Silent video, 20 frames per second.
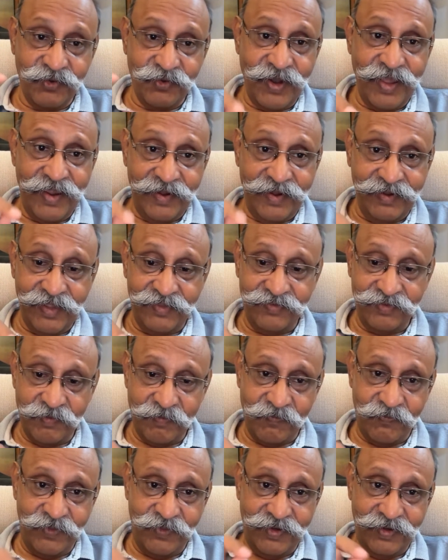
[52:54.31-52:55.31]
Today it has
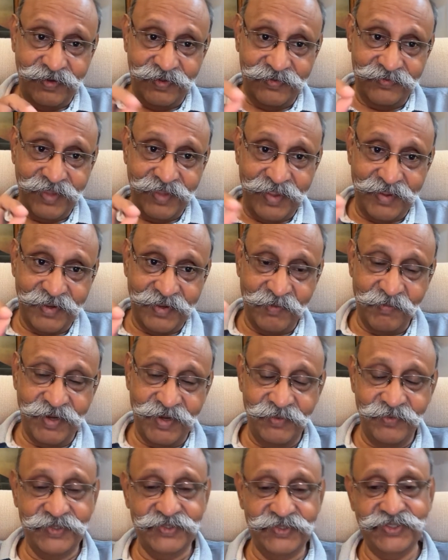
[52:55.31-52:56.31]
an
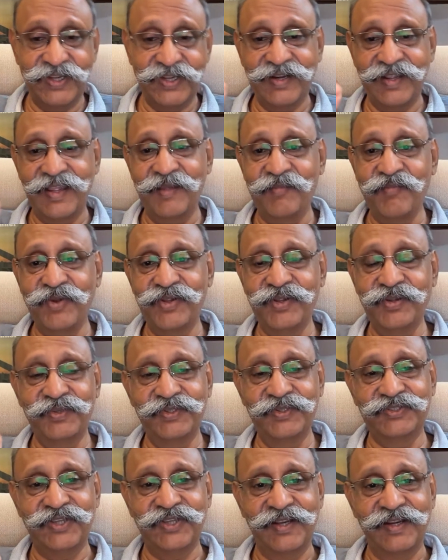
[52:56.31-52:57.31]
agreement with China, MOU
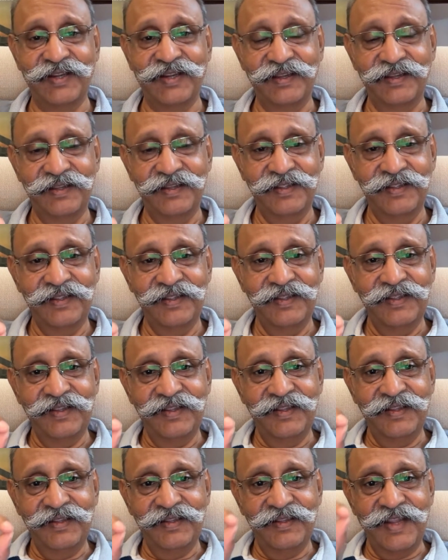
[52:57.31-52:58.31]
with China,
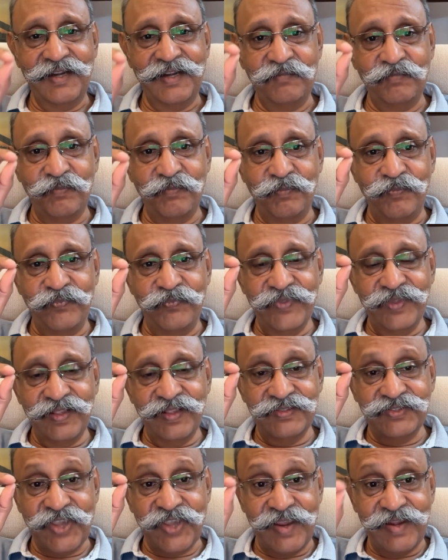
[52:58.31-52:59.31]
that
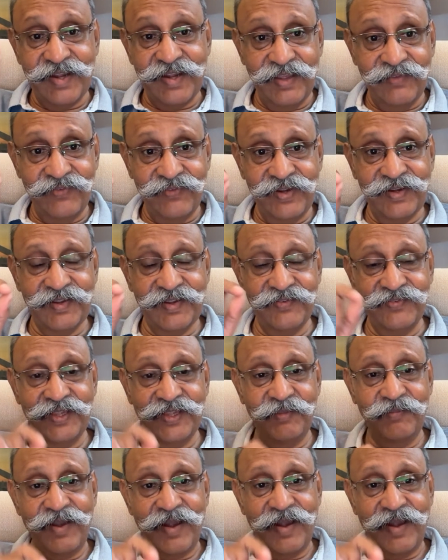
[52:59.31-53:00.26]
China will give them